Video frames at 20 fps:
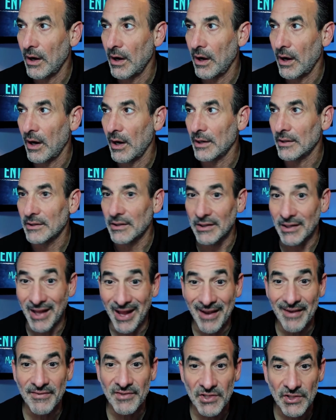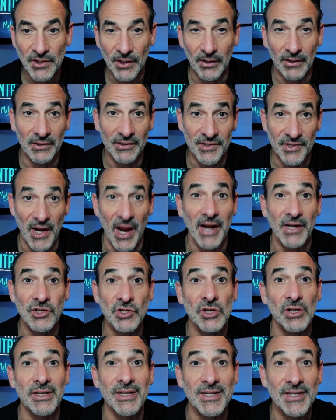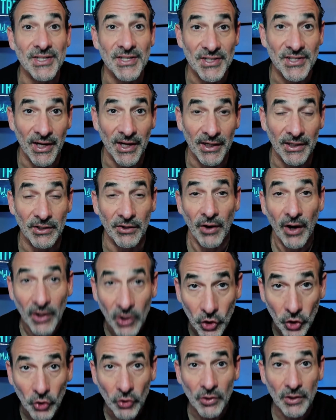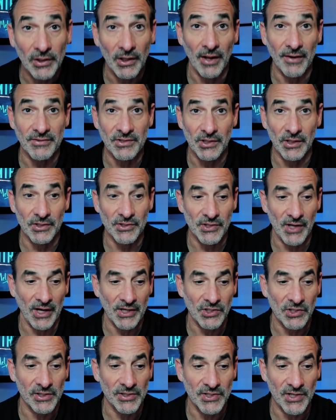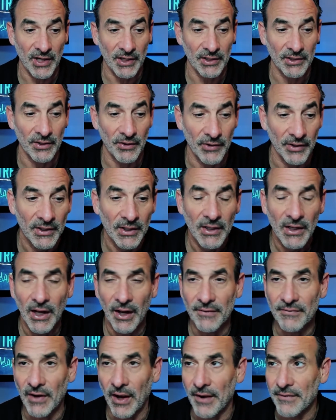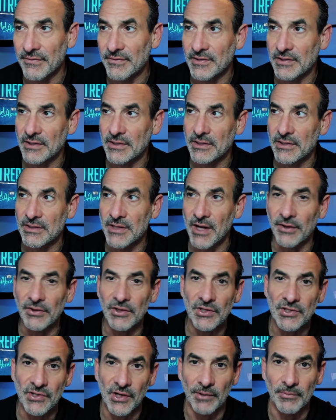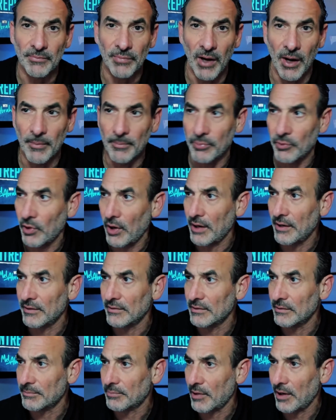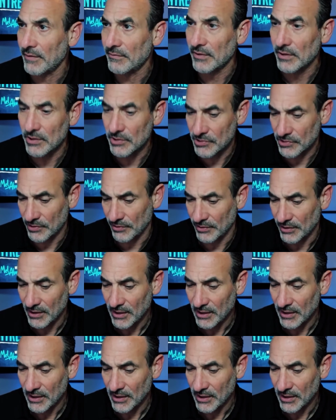our lifestyle is actually secondary. Our current lifestyle is actually secondary. I've done this on prior videos or